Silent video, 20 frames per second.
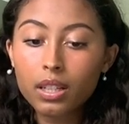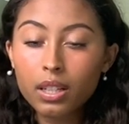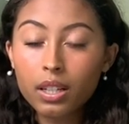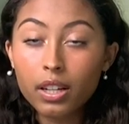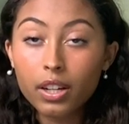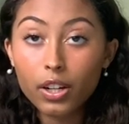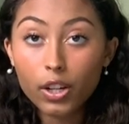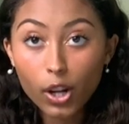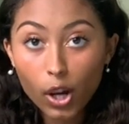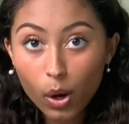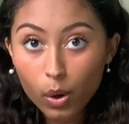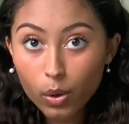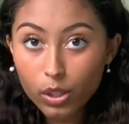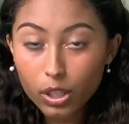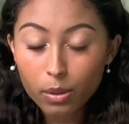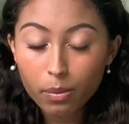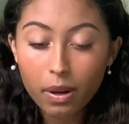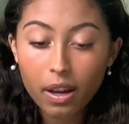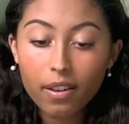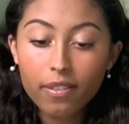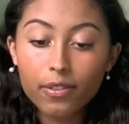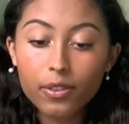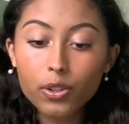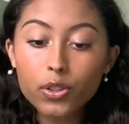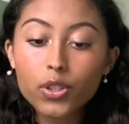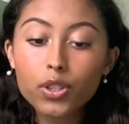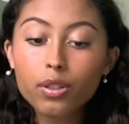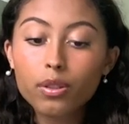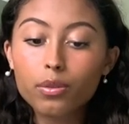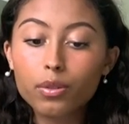Note to my
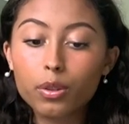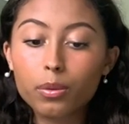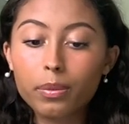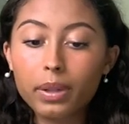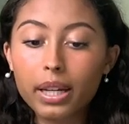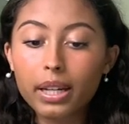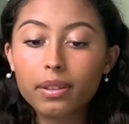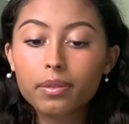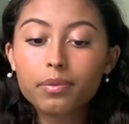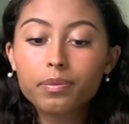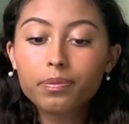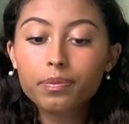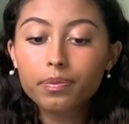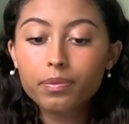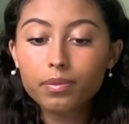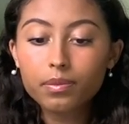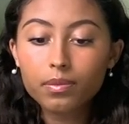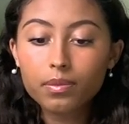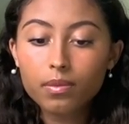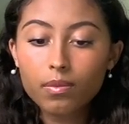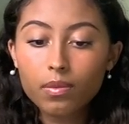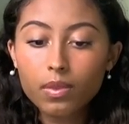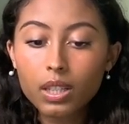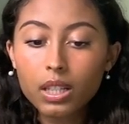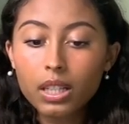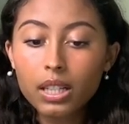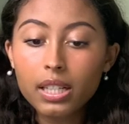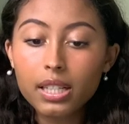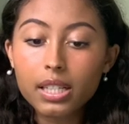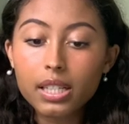future roommate.
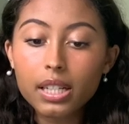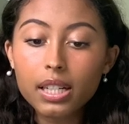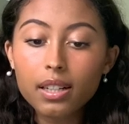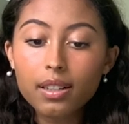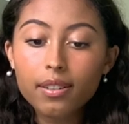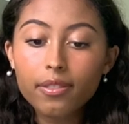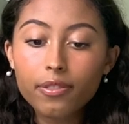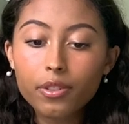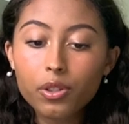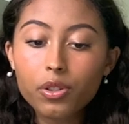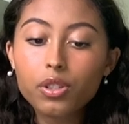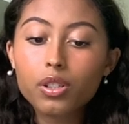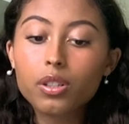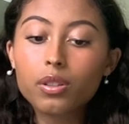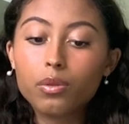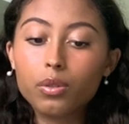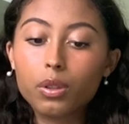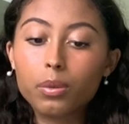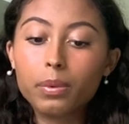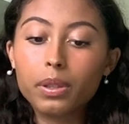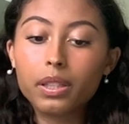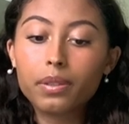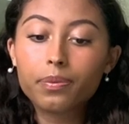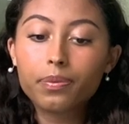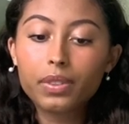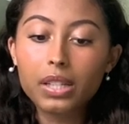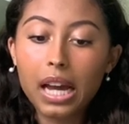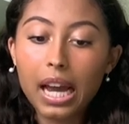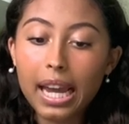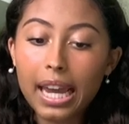Dear future roomie,
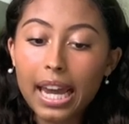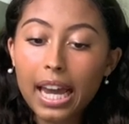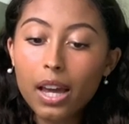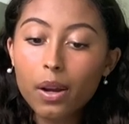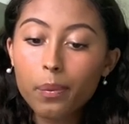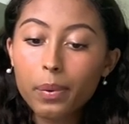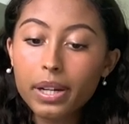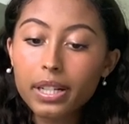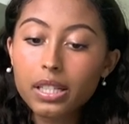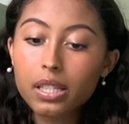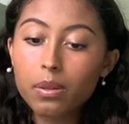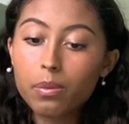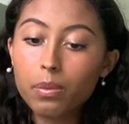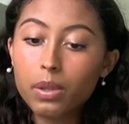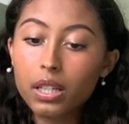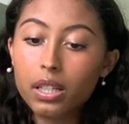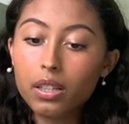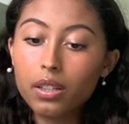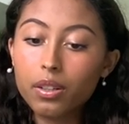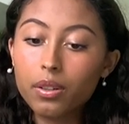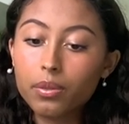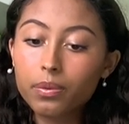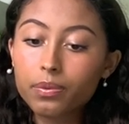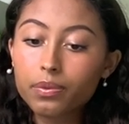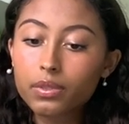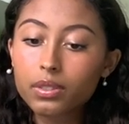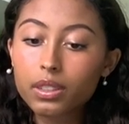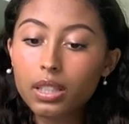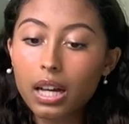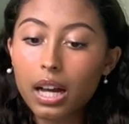I can't wait to meet you.
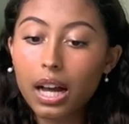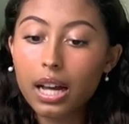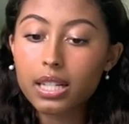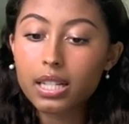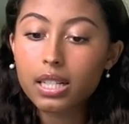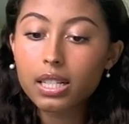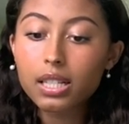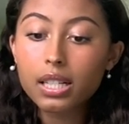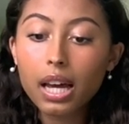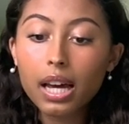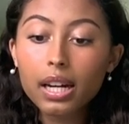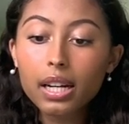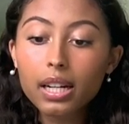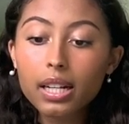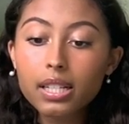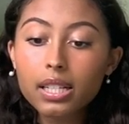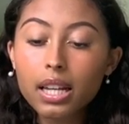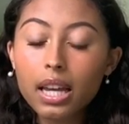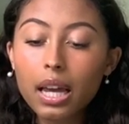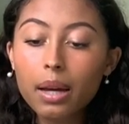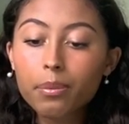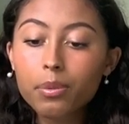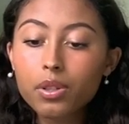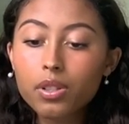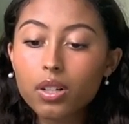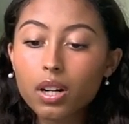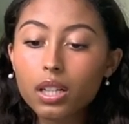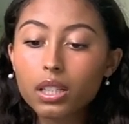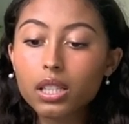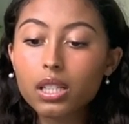As excited as I am to
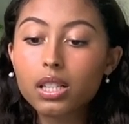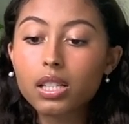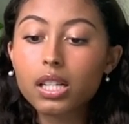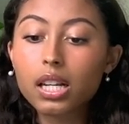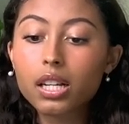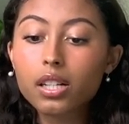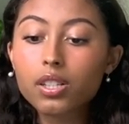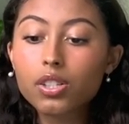start this next